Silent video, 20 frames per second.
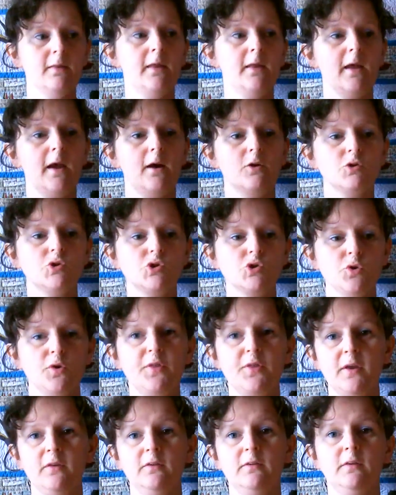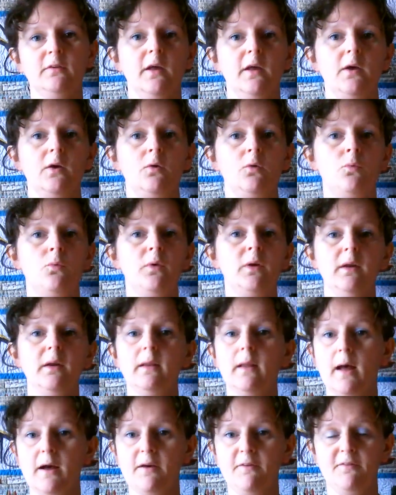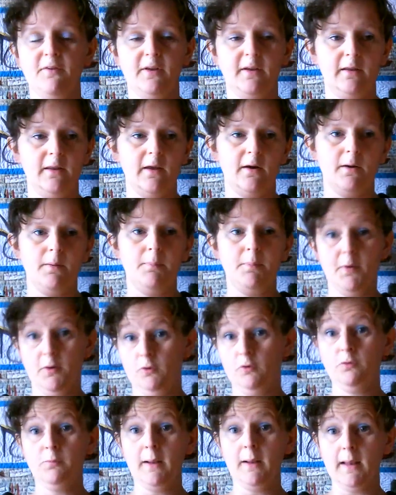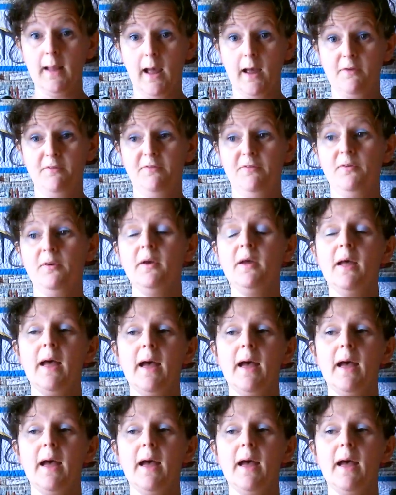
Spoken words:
They are 2 things that I really love and they are part of my life,